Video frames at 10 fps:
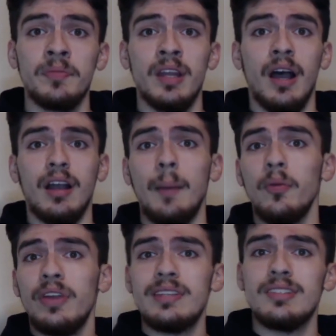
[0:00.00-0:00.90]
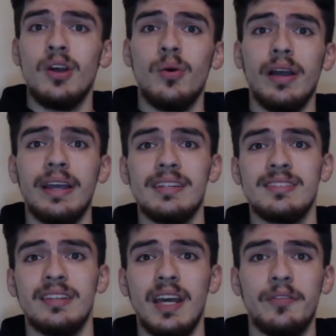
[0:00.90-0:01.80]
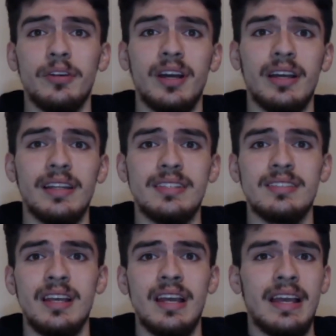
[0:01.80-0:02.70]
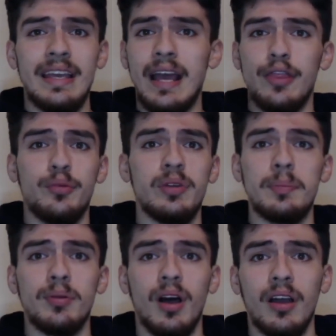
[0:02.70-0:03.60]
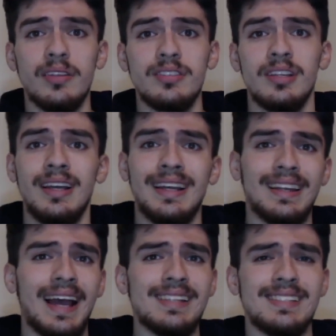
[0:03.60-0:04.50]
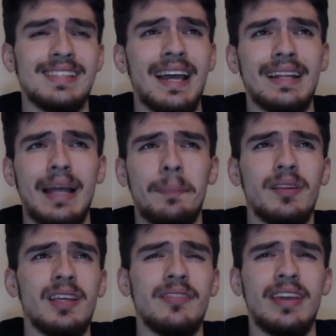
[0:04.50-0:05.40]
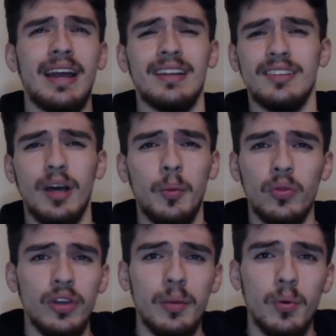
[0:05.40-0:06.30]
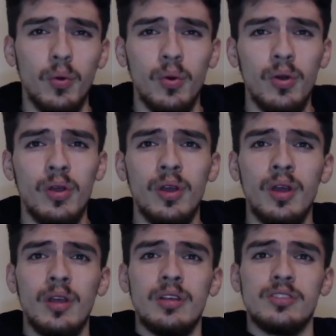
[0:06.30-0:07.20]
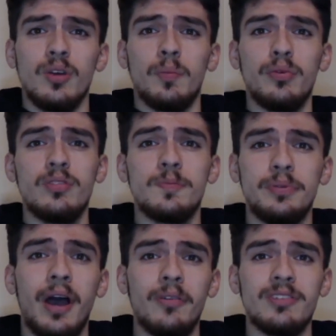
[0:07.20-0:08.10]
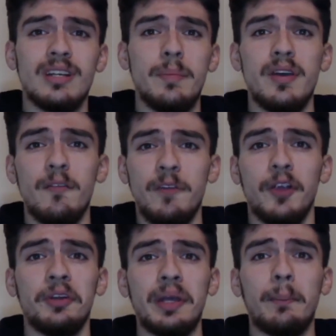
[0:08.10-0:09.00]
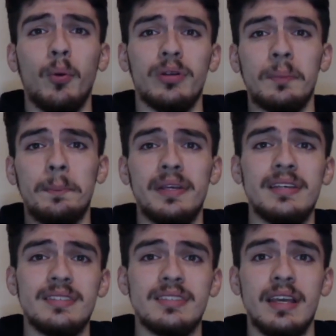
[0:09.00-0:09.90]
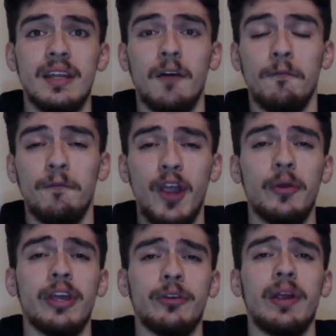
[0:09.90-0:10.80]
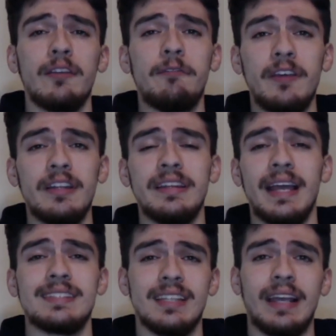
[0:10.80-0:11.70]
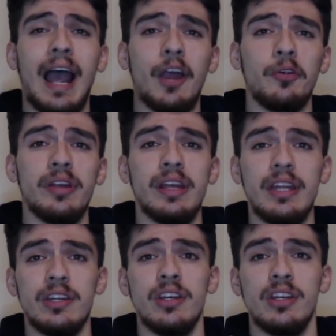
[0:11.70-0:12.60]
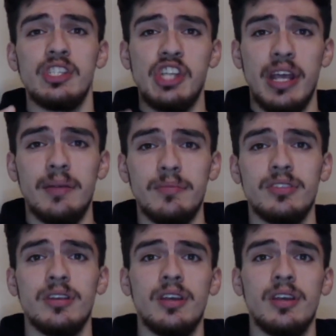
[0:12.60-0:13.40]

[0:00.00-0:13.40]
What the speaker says: A couple days ago against the Denver Nuggets, he had 3 blocks. Last night, I believe he had a double-double. So Bruce Brown's going to be a very important piece and a very great fit next to Kyrie and James.